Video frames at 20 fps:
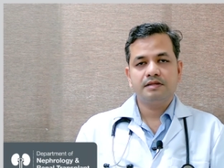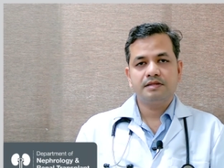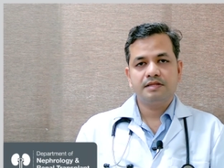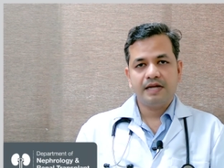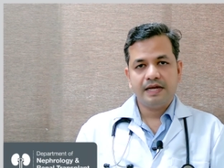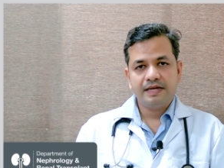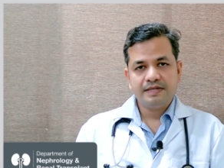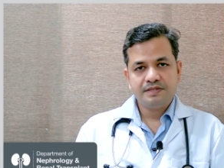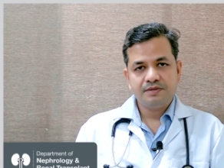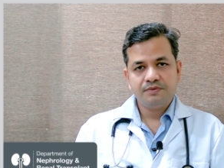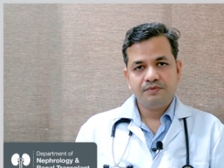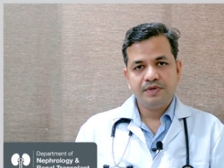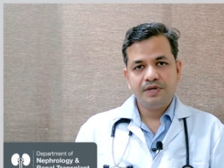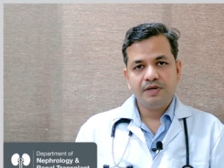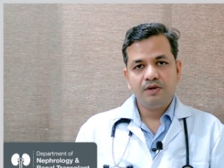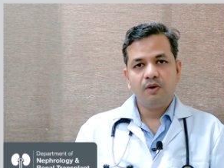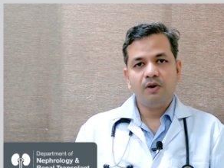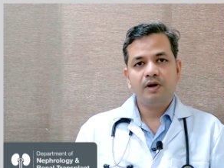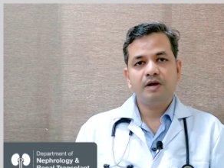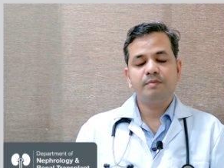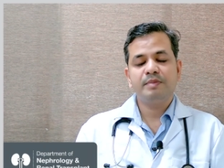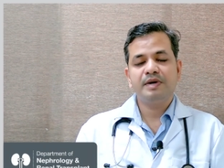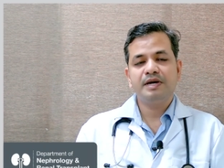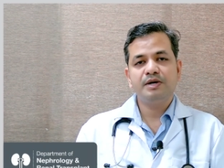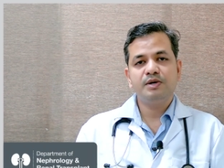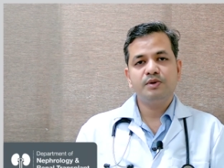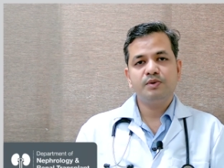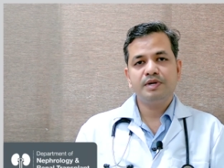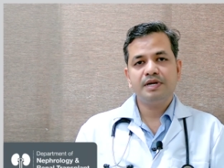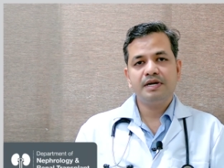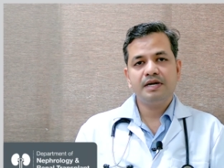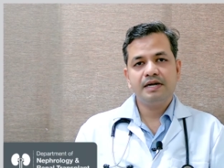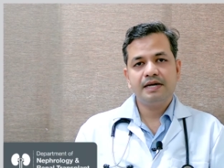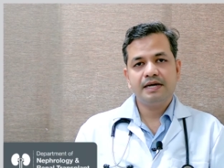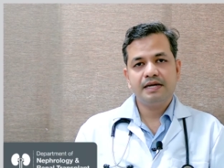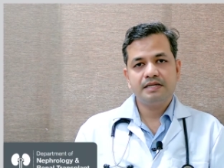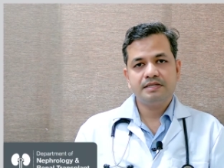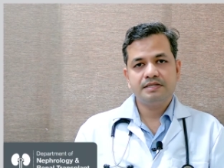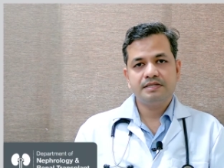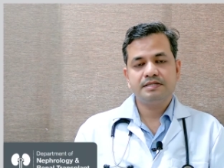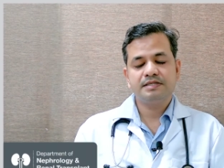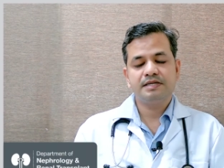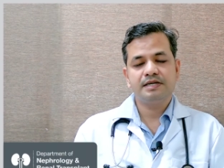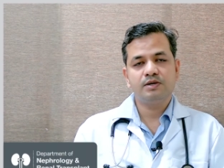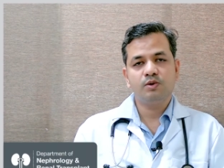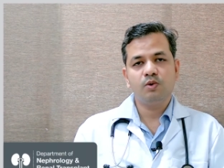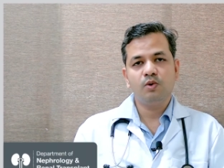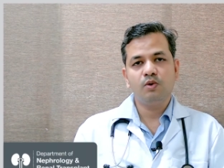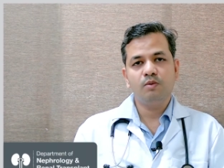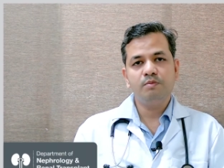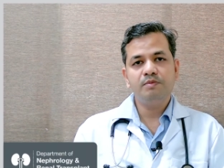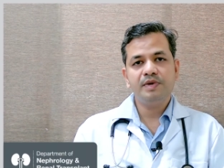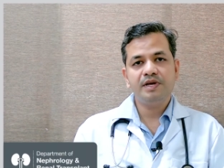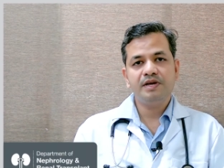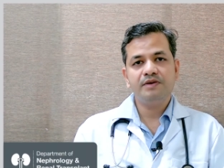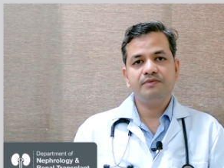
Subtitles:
thrice a week or a peritoneal dialysis at home,